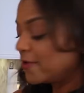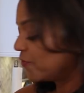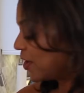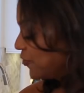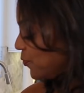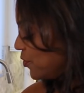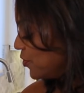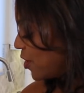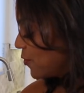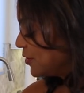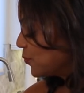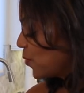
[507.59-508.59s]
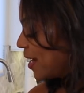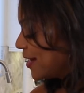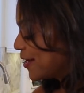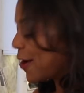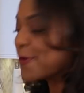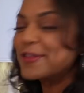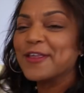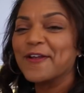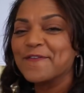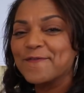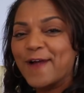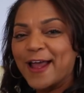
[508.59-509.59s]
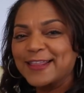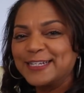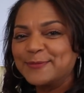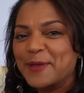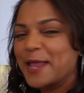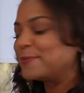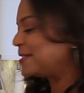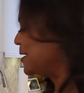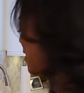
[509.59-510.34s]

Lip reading: That's when you know it's ready to go in there and fry these babies